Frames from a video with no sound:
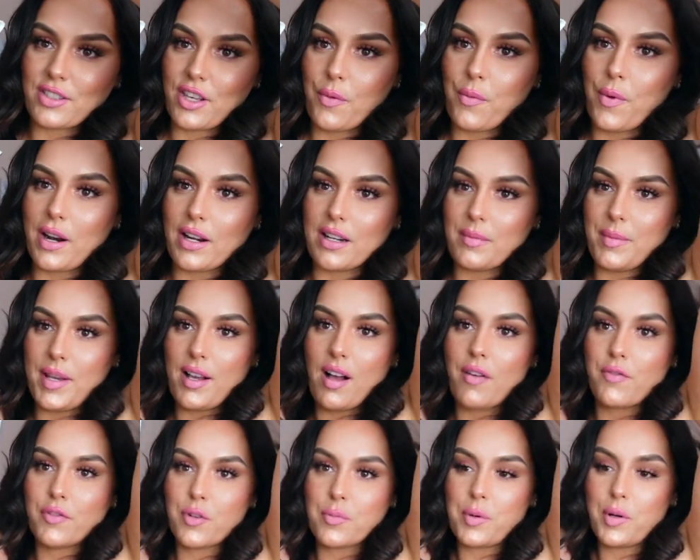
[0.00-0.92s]
I wanted to be
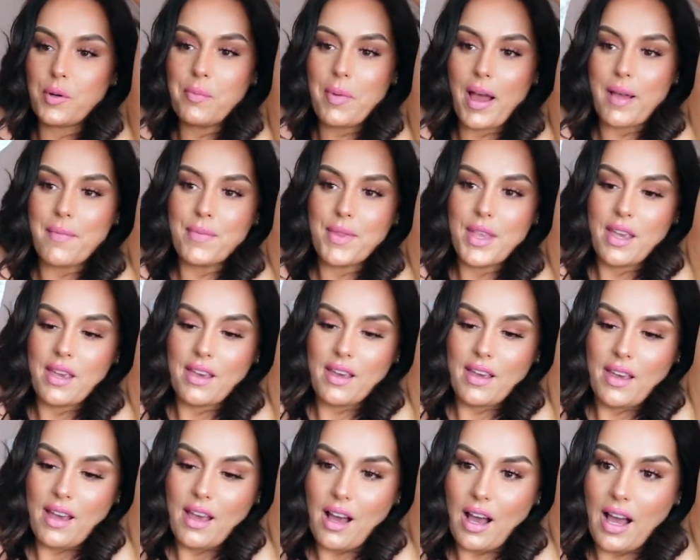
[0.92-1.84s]
comfortable, but
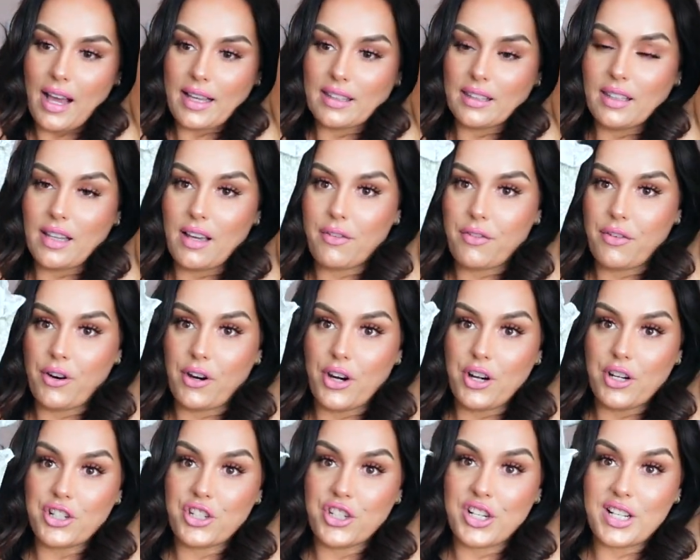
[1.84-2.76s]
I love
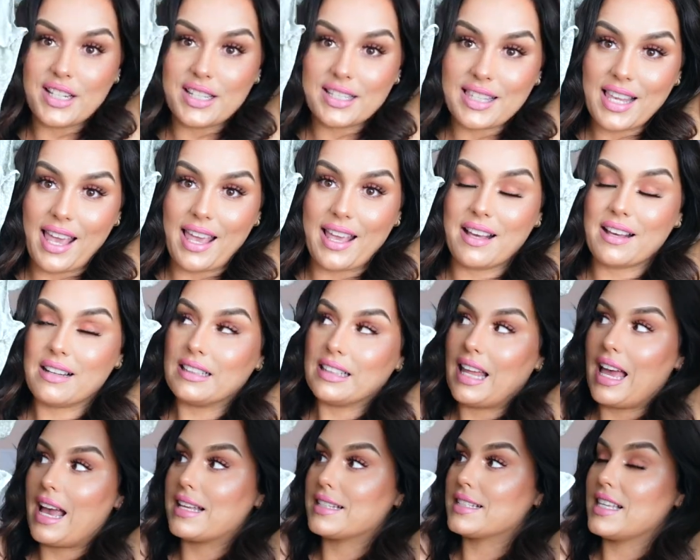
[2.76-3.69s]
her. She is a
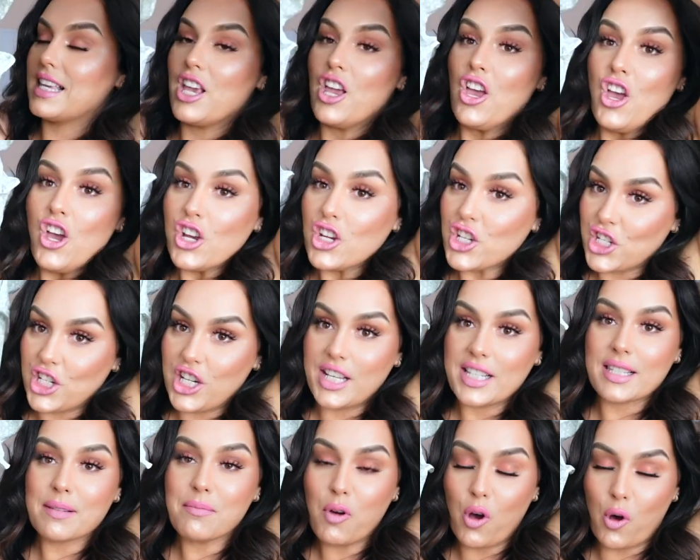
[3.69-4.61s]
classy, she
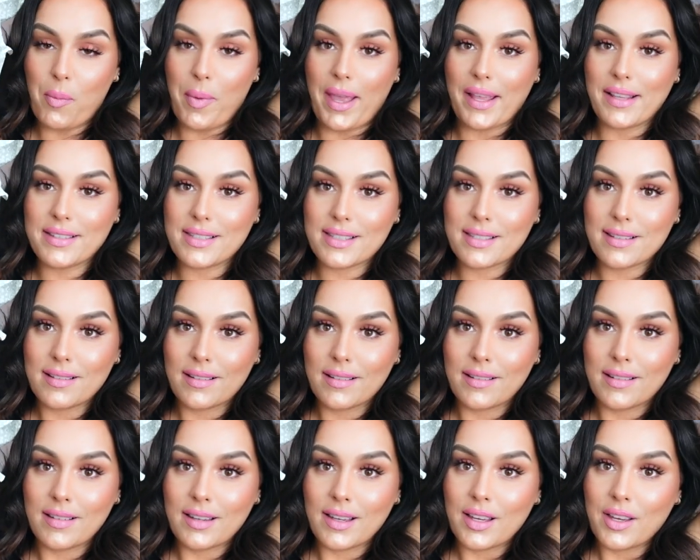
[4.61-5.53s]
is a moment.
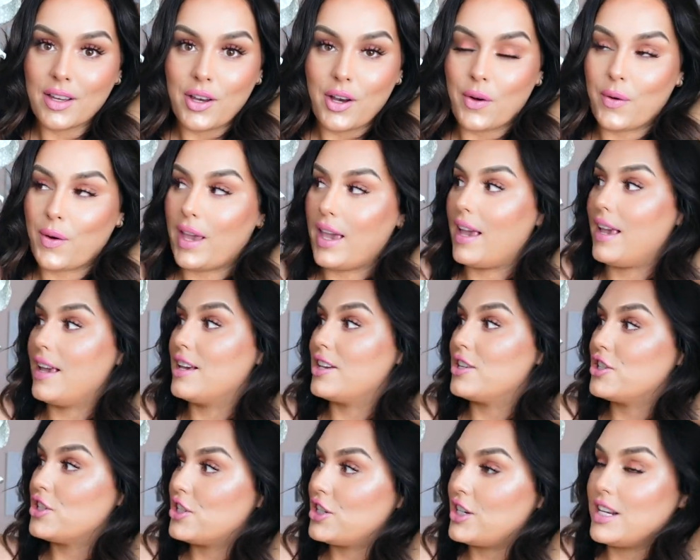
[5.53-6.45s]
Okay,
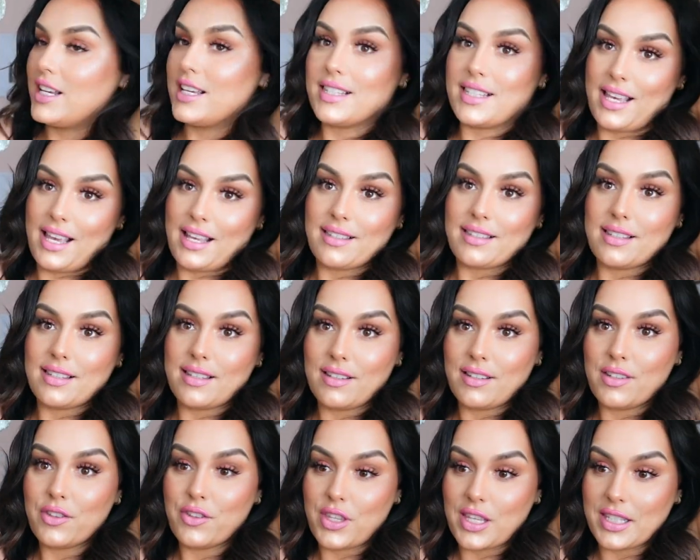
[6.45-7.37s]
she is it.
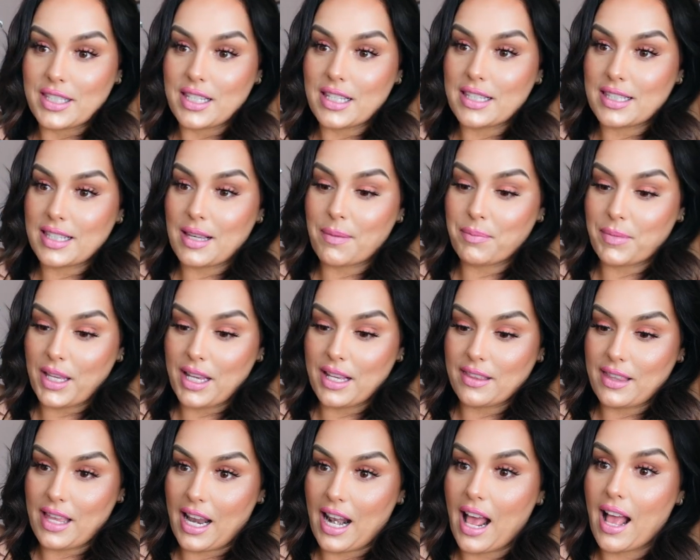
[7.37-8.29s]
This is
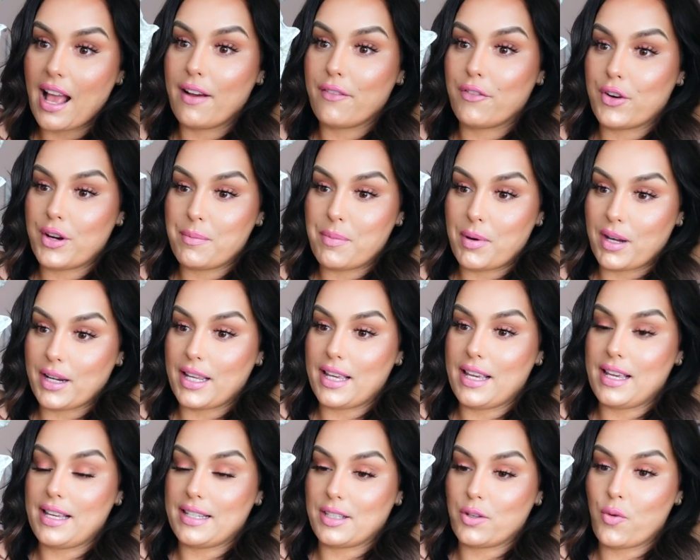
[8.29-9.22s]
something that
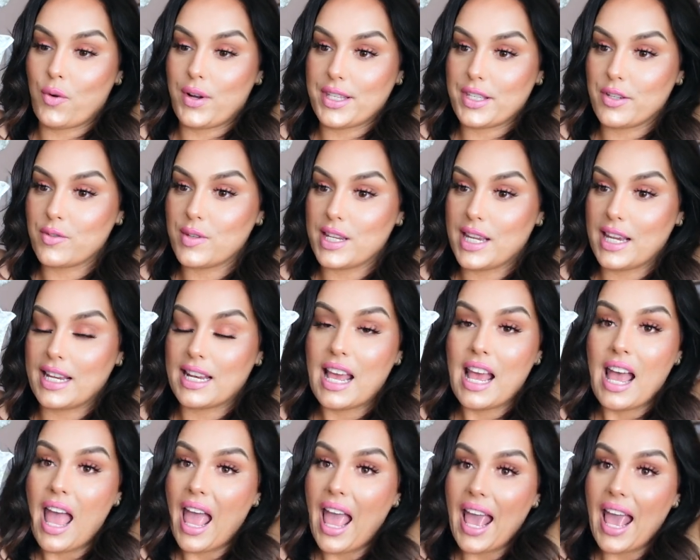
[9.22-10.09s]
everybody is going to need.